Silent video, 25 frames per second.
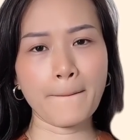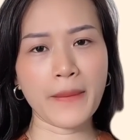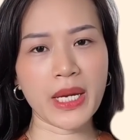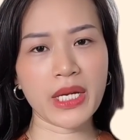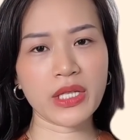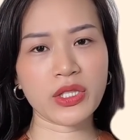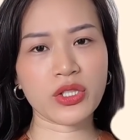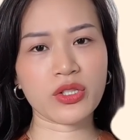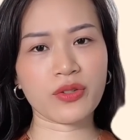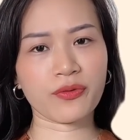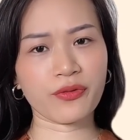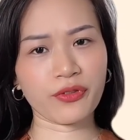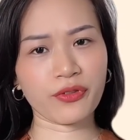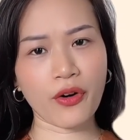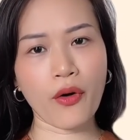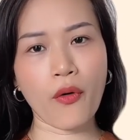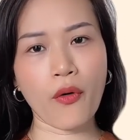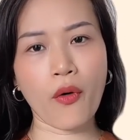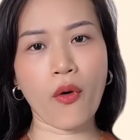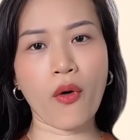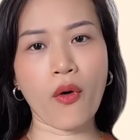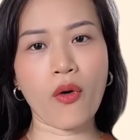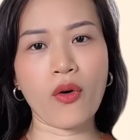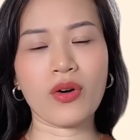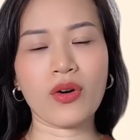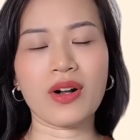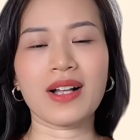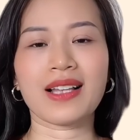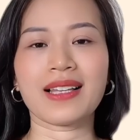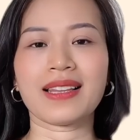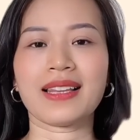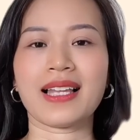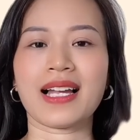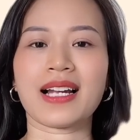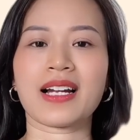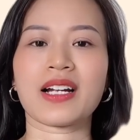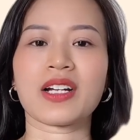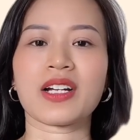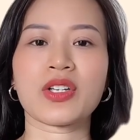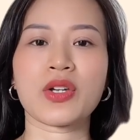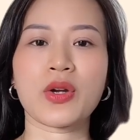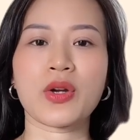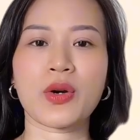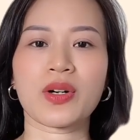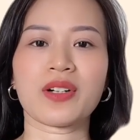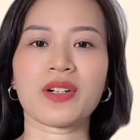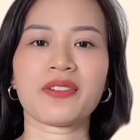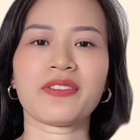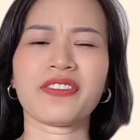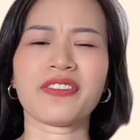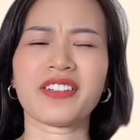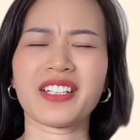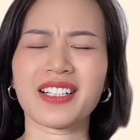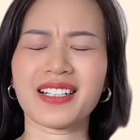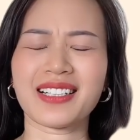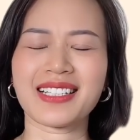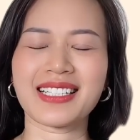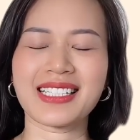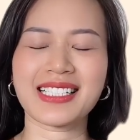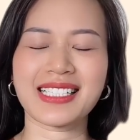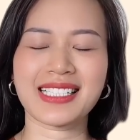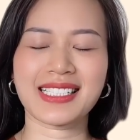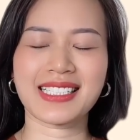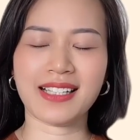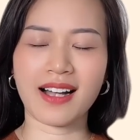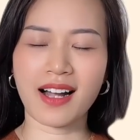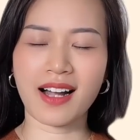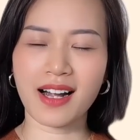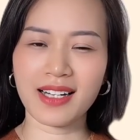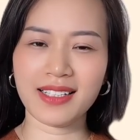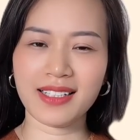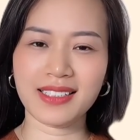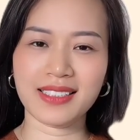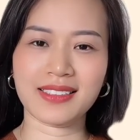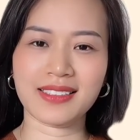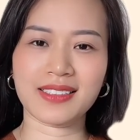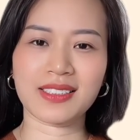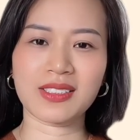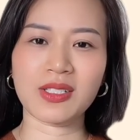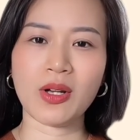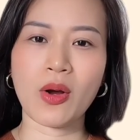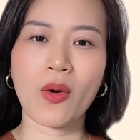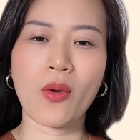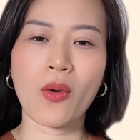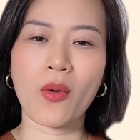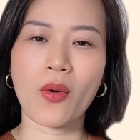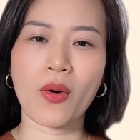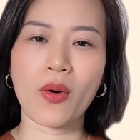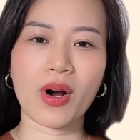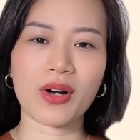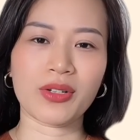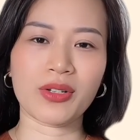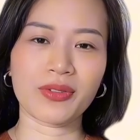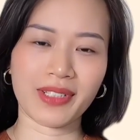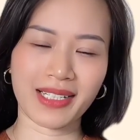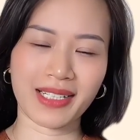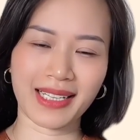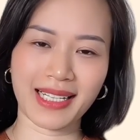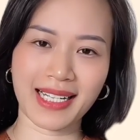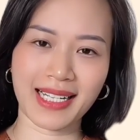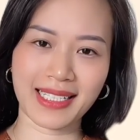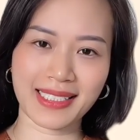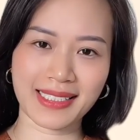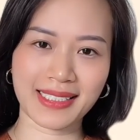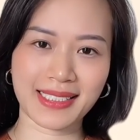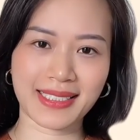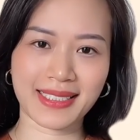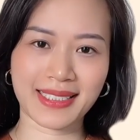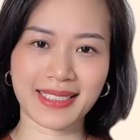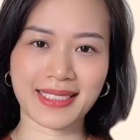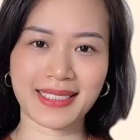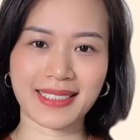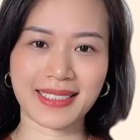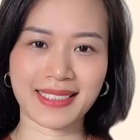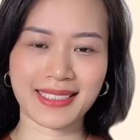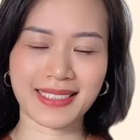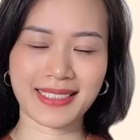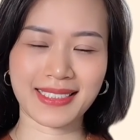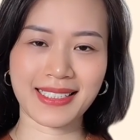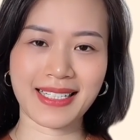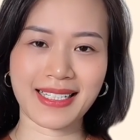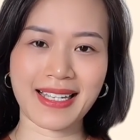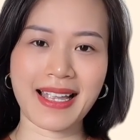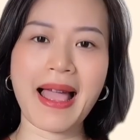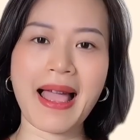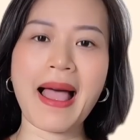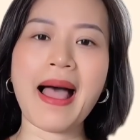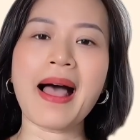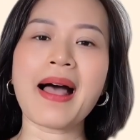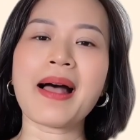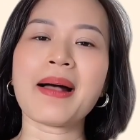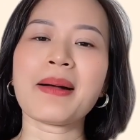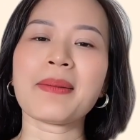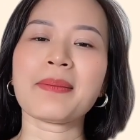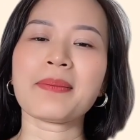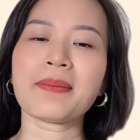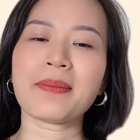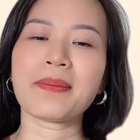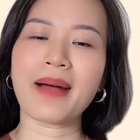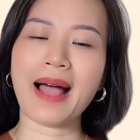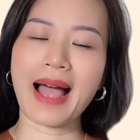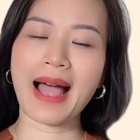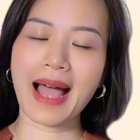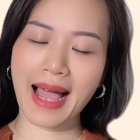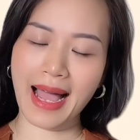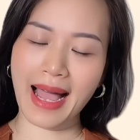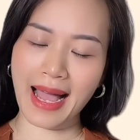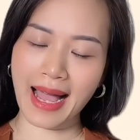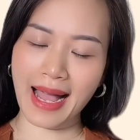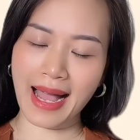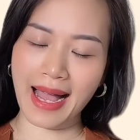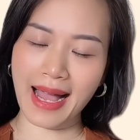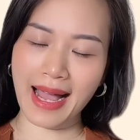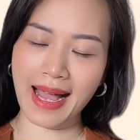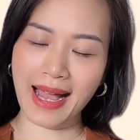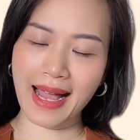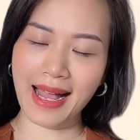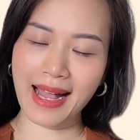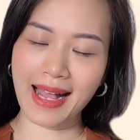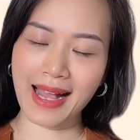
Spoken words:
Your pitch fall for like you are feeling tired or relaxed. Ma.